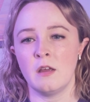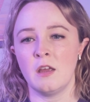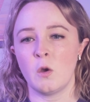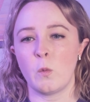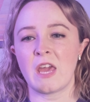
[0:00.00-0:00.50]

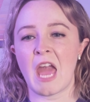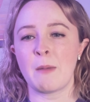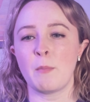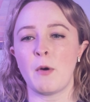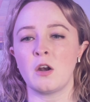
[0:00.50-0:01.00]
We
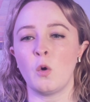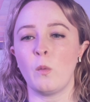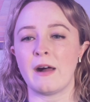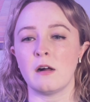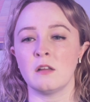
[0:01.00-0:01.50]
came upon a
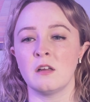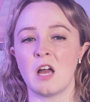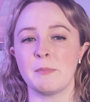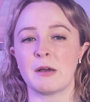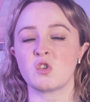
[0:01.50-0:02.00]
well
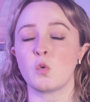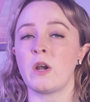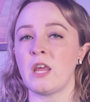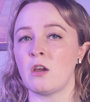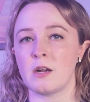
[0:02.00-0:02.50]
about
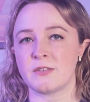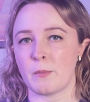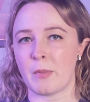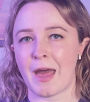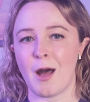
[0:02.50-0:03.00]
20 yards
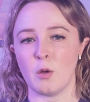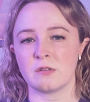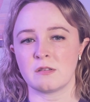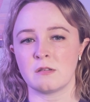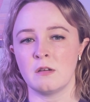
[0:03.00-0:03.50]
from the
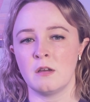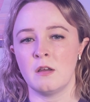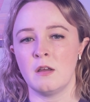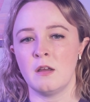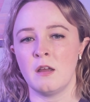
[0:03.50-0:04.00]
house.
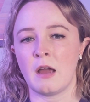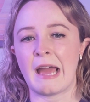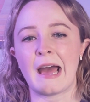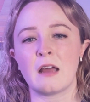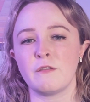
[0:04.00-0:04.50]

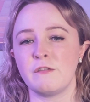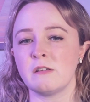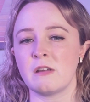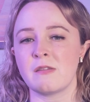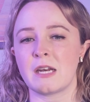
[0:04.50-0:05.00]
I had a
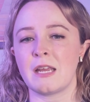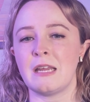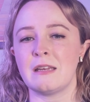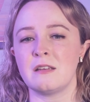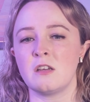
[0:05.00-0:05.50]
feeling that I
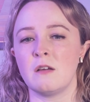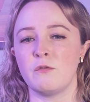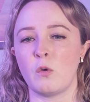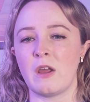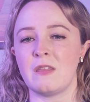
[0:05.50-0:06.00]
needed to
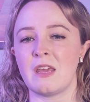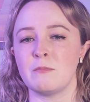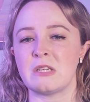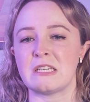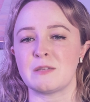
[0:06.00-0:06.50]
avoid the
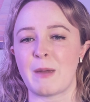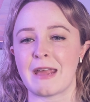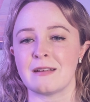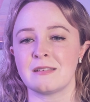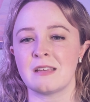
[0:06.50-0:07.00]
empty
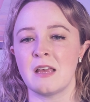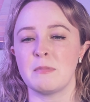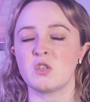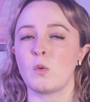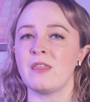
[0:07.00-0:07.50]
space
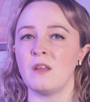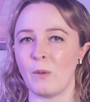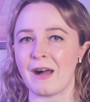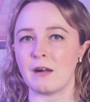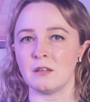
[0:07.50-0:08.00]
between the
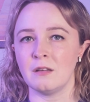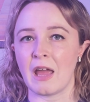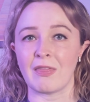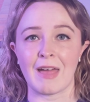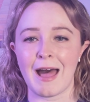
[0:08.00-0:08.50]
well
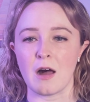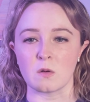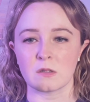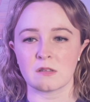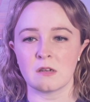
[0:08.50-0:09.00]
and the
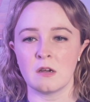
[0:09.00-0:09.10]
house.